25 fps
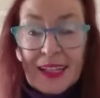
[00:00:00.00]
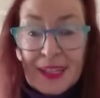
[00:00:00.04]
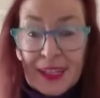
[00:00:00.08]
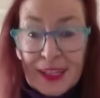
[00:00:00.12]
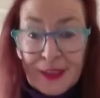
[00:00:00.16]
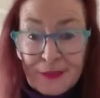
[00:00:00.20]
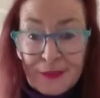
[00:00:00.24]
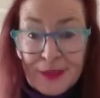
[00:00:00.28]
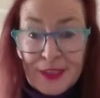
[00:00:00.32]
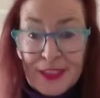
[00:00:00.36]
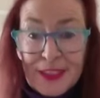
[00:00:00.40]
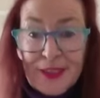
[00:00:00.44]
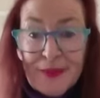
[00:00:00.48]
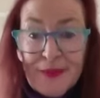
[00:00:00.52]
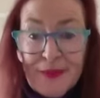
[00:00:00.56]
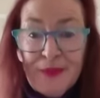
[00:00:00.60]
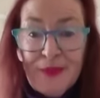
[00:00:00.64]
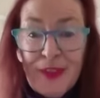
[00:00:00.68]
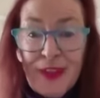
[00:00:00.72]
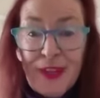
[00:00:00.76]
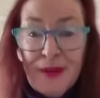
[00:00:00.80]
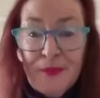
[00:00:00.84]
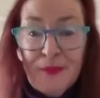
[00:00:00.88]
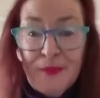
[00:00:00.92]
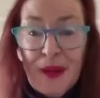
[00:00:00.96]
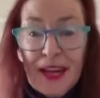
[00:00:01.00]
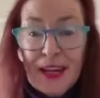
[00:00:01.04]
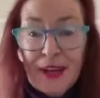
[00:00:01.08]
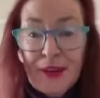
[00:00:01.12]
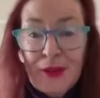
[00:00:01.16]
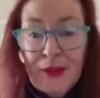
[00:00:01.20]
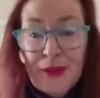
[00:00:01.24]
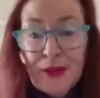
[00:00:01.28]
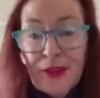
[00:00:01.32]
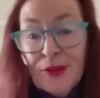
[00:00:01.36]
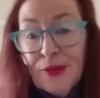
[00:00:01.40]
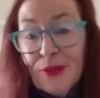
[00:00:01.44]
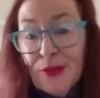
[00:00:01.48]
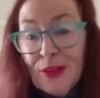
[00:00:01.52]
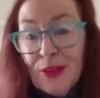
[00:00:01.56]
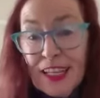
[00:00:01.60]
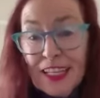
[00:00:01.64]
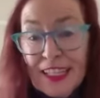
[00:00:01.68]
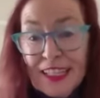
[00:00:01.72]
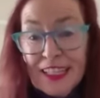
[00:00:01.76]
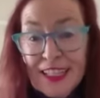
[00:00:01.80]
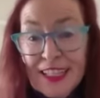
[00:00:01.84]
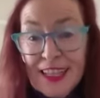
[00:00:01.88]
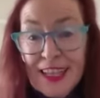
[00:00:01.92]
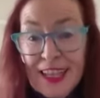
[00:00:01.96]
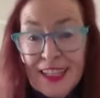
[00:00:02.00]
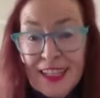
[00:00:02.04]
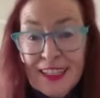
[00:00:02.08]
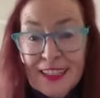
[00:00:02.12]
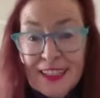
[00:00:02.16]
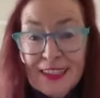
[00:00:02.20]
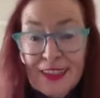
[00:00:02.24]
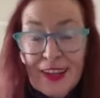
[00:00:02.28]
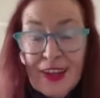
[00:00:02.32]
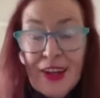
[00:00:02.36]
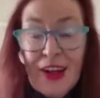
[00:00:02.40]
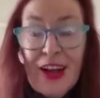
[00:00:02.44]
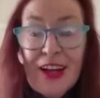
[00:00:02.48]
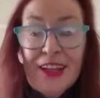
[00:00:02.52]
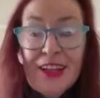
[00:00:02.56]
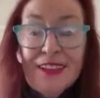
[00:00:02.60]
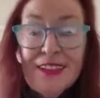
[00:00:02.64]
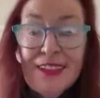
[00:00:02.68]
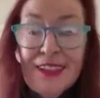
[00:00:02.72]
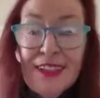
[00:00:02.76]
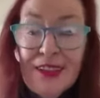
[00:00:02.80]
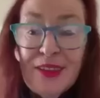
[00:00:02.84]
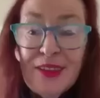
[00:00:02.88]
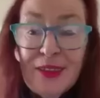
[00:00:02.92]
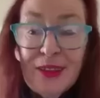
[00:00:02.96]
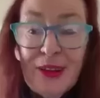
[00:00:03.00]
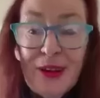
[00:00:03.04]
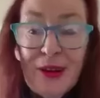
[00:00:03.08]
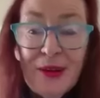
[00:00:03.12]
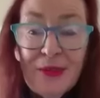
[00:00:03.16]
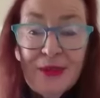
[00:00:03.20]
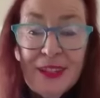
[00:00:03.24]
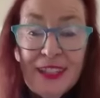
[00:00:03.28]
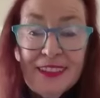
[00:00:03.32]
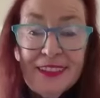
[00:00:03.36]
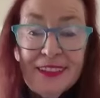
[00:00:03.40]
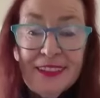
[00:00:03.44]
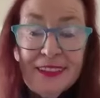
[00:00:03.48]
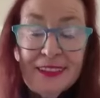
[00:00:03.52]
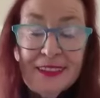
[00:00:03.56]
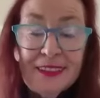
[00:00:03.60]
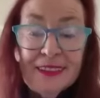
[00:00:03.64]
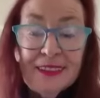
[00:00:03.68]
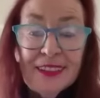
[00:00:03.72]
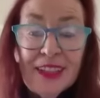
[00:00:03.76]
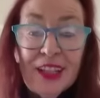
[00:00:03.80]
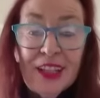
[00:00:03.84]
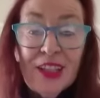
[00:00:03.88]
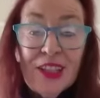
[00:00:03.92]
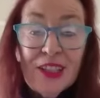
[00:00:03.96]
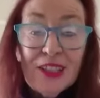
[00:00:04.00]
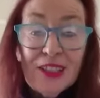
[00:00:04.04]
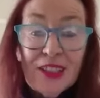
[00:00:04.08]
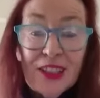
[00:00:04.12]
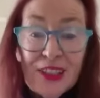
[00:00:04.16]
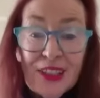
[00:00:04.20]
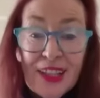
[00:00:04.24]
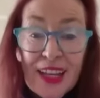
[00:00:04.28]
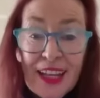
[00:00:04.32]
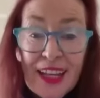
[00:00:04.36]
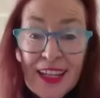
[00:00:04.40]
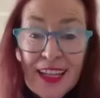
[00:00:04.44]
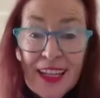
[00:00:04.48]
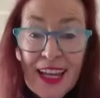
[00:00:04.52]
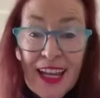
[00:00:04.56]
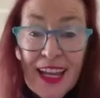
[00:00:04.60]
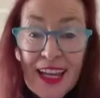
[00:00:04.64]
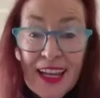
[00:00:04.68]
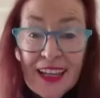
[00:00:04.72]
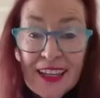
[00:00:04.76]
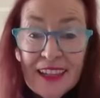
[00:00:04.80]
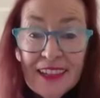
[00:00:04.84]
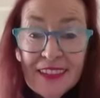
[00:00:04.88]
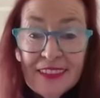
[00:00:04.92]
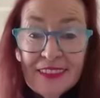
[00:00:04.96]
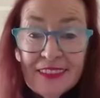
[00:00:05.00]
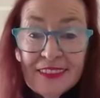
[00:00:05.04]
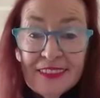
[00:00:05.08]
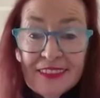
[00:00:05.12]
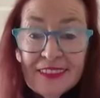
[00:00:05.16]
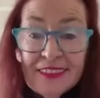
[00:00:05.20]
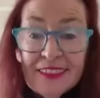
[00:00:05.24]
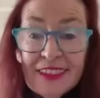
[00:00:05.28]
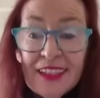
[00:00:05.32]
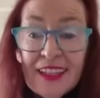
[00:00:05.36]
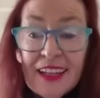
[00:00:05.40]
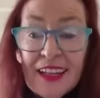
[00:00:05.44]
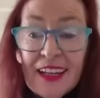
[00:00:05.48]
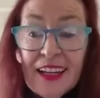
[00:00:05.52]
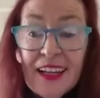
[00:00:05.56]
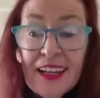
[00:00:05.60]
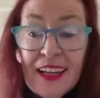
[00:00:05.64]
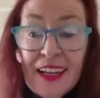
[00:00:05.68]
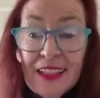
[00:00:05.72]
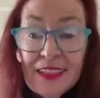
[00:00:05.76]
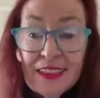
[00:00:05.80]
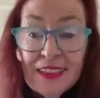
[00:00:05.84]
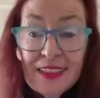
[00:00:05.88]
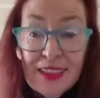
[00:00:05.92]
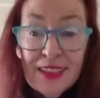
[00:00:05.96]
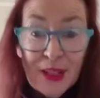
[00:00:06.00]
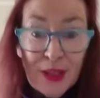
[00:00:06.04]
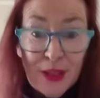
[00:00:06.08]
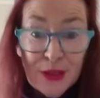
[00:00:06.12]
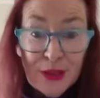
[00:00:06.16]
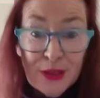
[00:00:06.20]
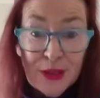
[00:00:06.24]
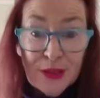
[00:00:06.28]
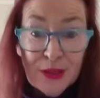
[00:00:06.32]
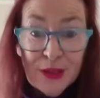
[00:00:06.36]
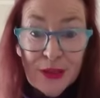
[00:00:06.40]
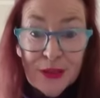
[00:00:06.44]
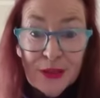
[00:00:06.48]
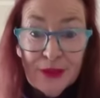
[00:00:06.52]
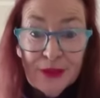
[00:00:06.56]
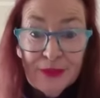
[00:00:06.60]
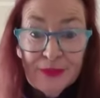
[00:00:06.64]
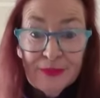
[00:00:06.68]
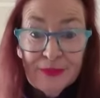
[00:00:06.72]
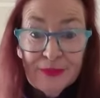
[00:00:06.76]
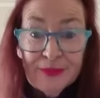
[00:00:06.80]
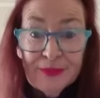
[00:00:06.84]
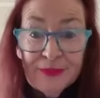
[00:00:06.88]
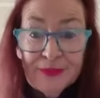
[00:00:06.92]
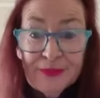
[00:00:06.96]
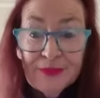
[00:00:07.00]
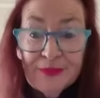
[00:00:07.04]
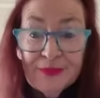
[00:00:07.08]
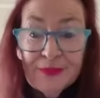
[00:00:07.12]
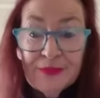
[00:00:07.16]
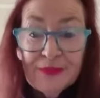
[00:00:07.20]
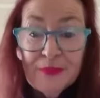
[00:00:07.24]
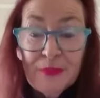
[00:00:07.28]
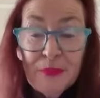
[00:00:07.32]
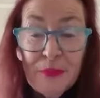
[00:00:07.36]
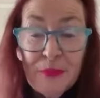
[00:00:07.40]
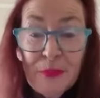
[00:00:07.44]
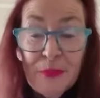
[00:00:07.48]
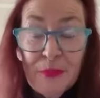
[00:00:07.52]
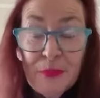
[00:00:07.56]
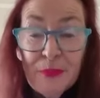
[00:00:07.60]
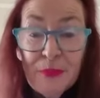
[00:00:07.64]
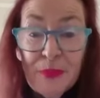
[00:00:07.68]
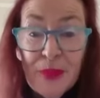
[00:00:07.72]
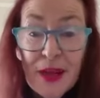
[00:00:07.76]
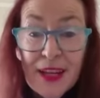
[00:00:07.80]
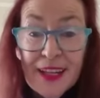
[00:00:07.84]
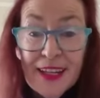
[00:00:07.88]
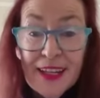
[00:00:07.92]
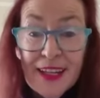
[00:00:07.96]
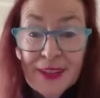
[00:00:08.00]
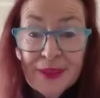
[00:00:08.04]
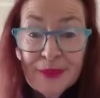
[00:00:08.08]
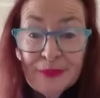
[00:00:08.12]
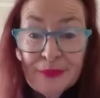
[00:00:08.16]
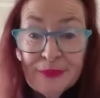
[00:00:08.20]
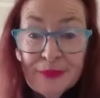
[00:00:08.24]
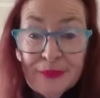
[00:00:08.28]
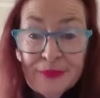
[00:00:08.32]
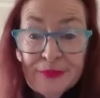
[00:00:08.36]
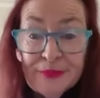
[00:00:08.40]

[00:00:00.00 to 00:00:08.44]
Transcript: Give me some feedback on all these things, guys, in the comments. So take care and see you soon. Bye now.